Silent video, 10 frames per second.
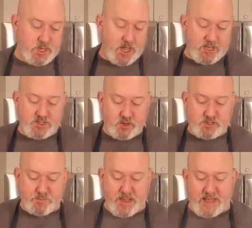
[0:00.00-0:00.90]
I chose
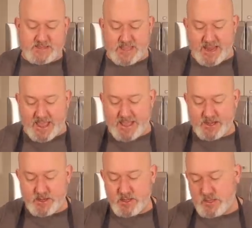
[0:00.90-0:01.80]
a pot that
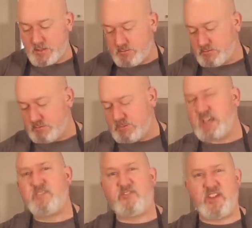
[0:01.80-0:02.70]
had
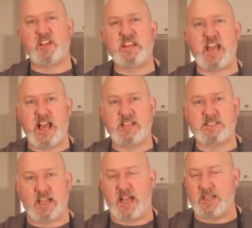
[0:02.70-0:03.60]
kind of fairly high
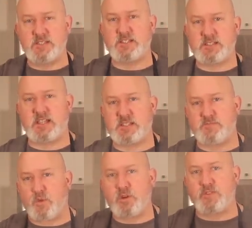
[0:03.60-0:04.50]
sides. It's
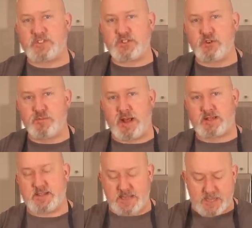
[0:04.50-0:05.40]
more of a stew
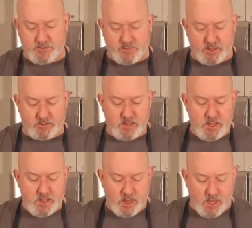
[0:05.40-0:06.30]
pot than anything,
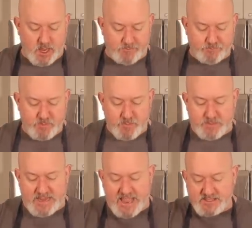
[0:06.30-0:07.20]

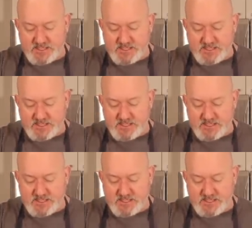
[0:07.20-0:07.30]
but it has